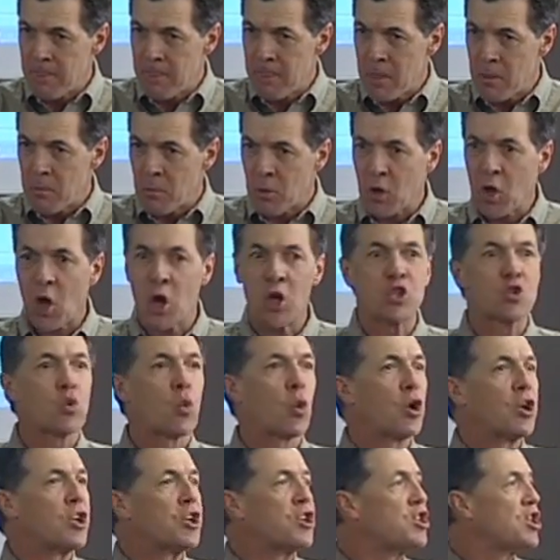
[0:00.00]
Because
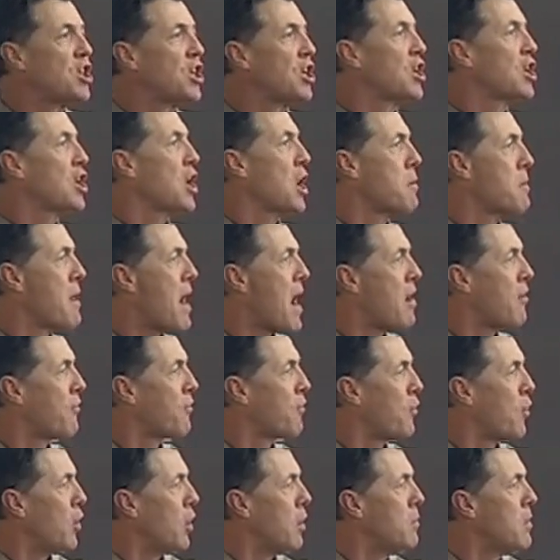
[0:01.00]
where did she come out
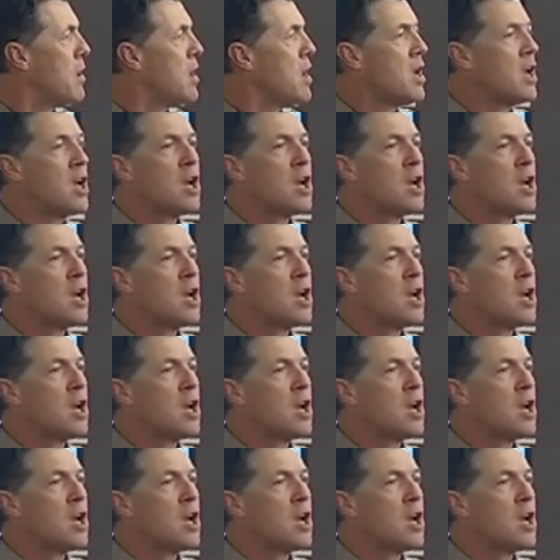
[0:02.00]
from?